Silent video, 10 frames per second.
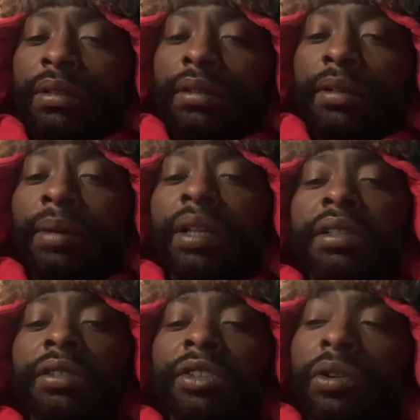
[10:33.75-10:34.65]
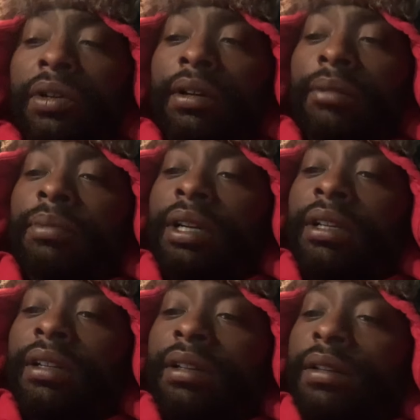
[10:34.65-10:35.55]
the money just going up,
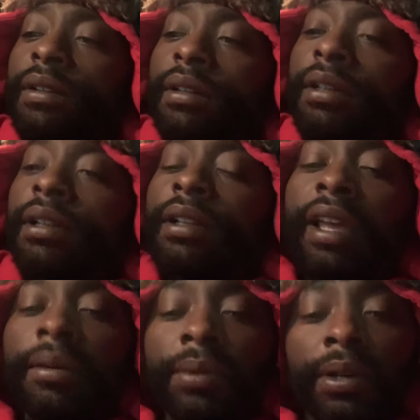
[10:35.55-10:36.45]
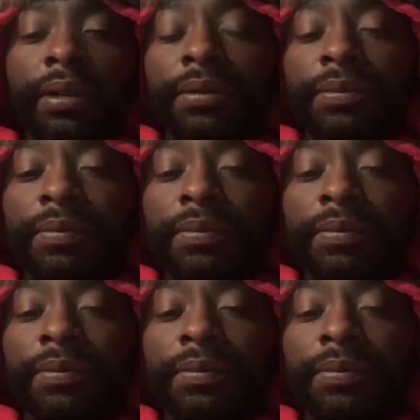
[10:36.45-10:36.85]
but the labor,